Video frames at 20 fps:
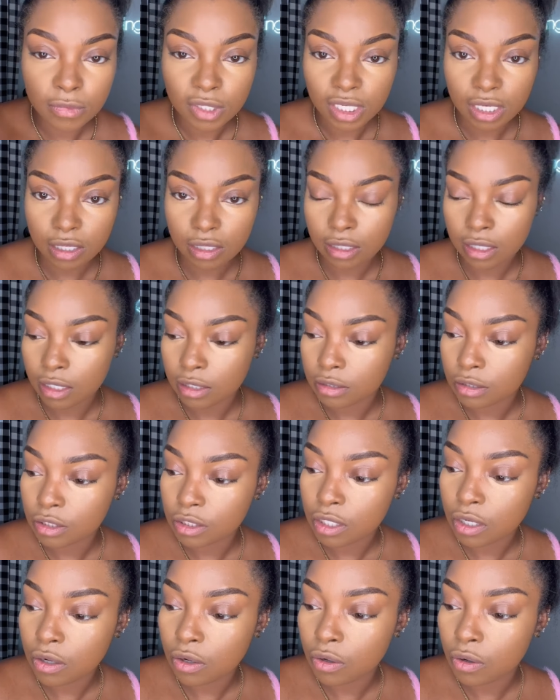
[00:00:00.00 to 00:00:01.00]
And then
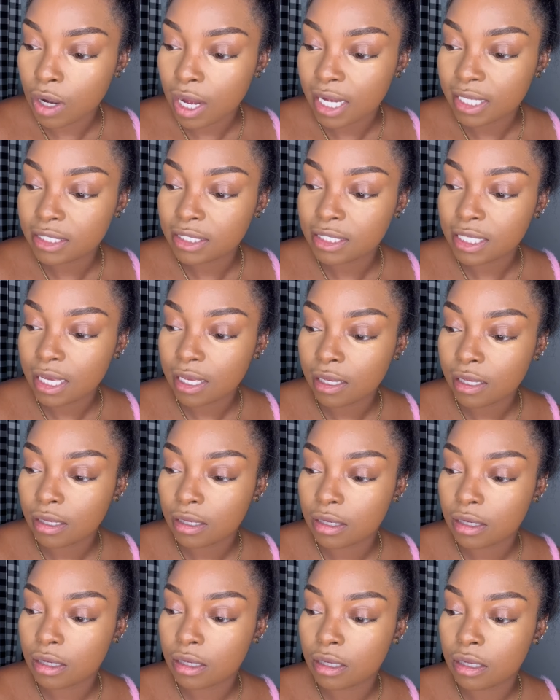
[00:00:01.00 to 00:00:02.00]
so
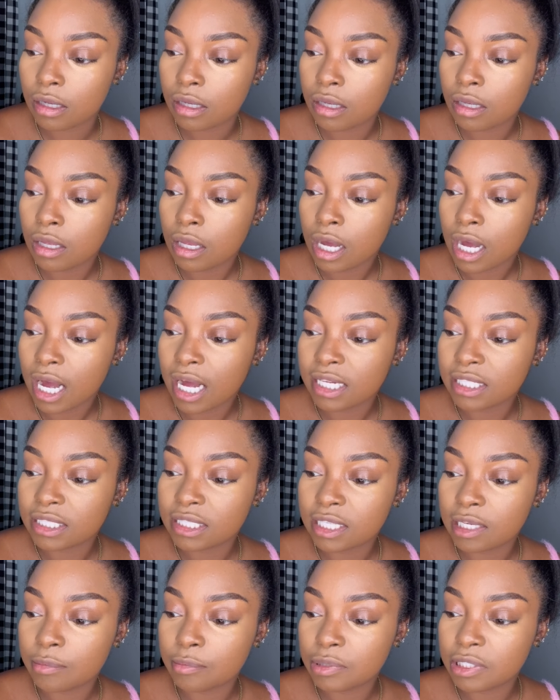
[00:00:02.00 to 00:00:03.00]
I
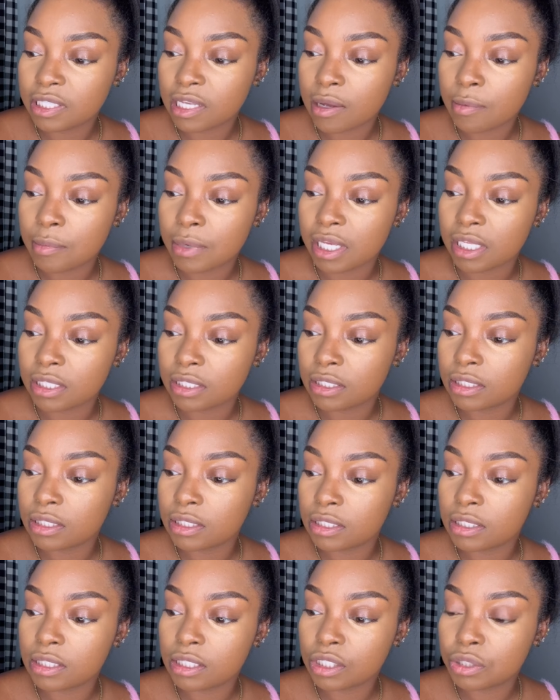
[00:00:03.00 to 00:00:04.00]
dip some
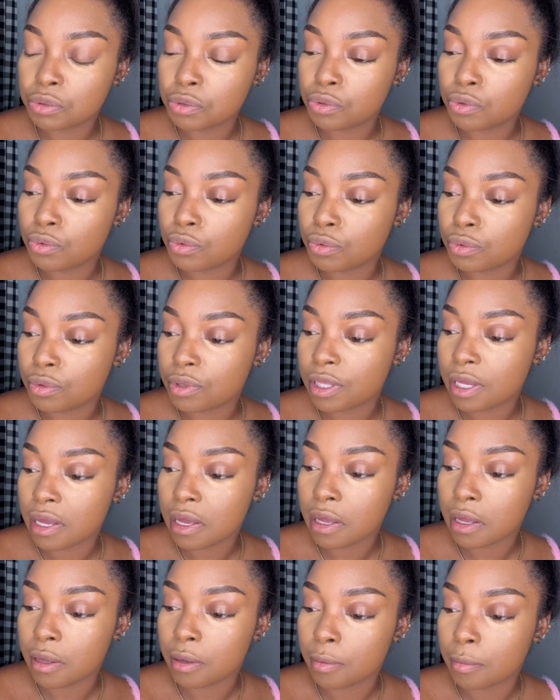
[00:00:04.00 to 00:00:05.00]
into the,
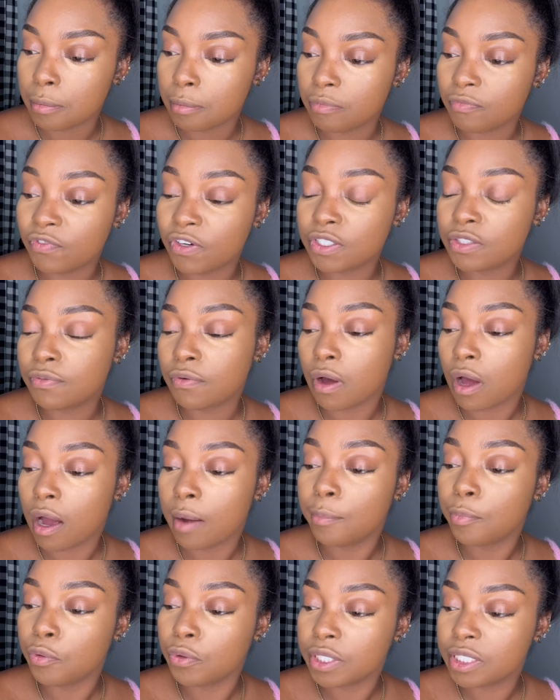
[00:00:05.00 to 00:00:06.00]
first of all, I
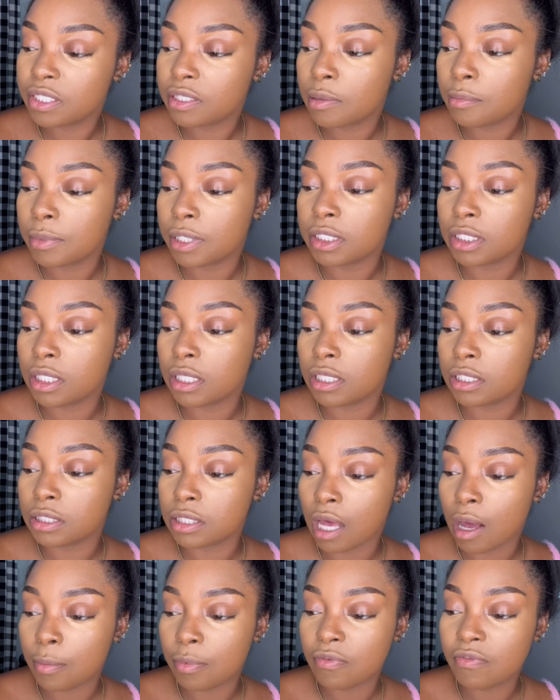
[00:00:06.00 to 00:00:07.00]
pour some into the
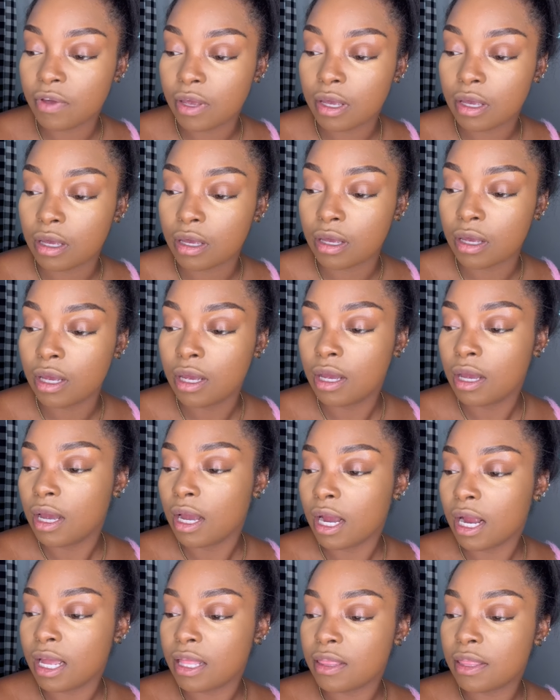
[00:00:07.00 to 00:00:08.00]
top of it,
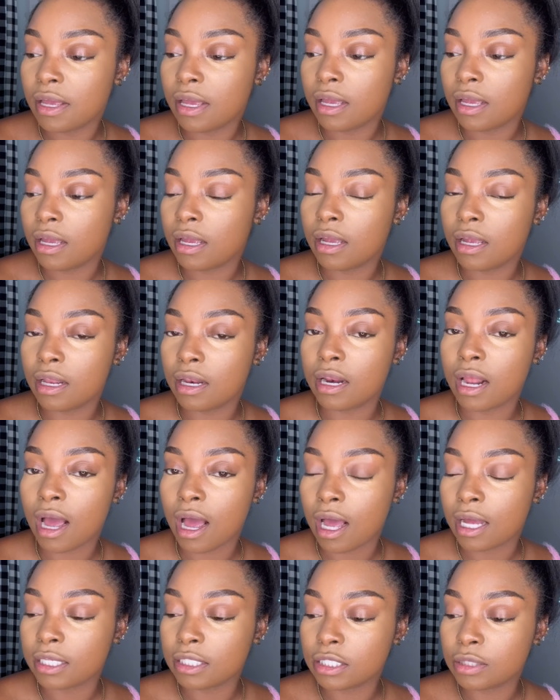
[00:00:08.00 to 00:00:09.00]
and then
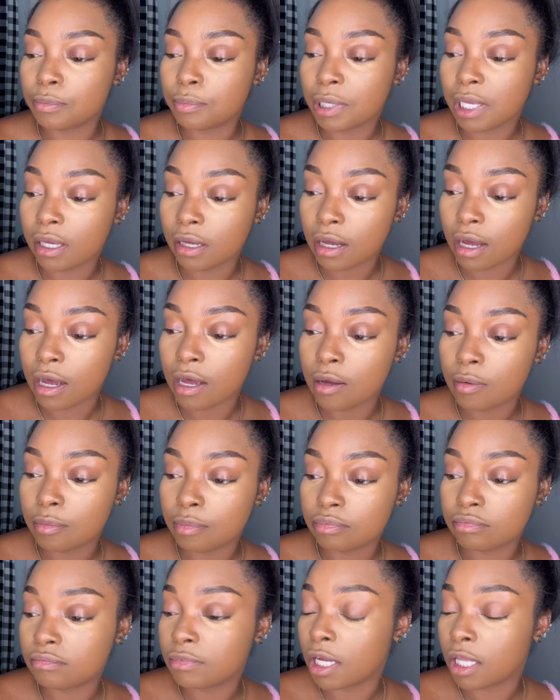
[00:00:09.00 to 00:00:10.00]
I pick up
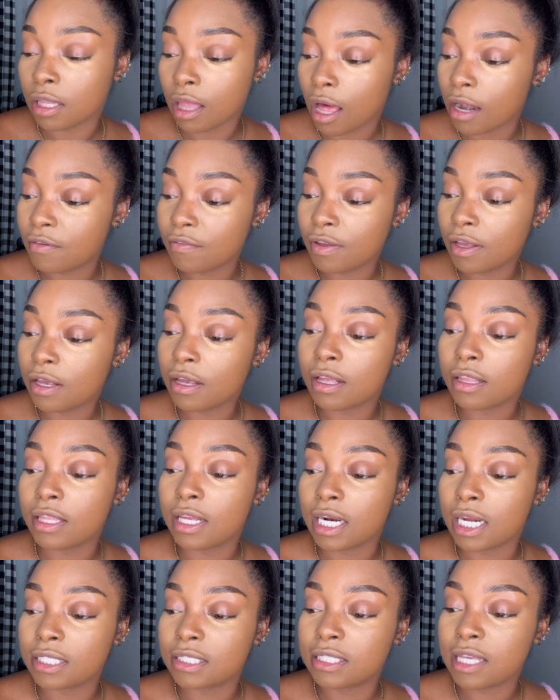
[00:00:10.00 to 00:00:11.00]
a lot of it, and then
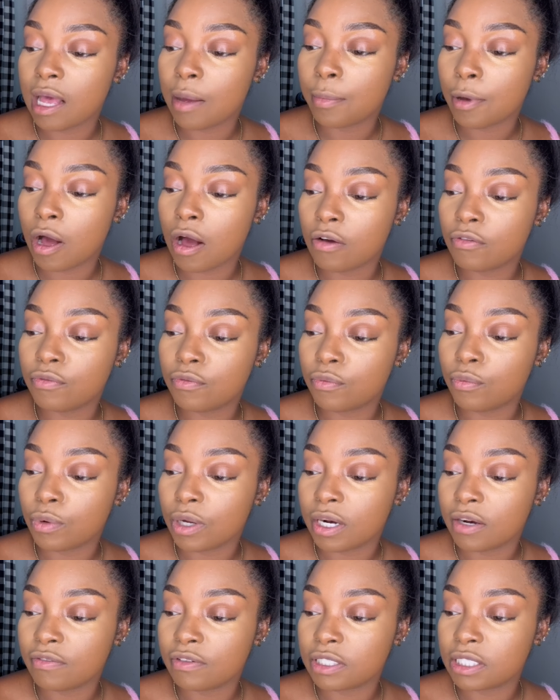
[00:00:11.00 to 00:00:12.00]
I tap off
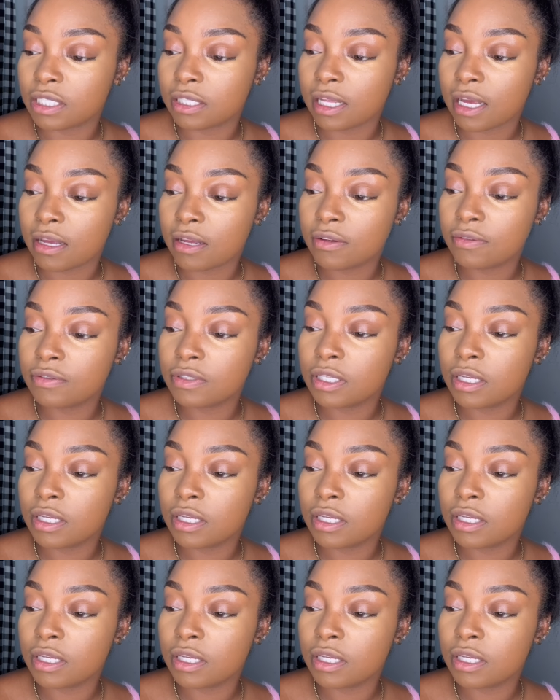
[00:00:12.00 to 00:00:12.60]
whatever's left,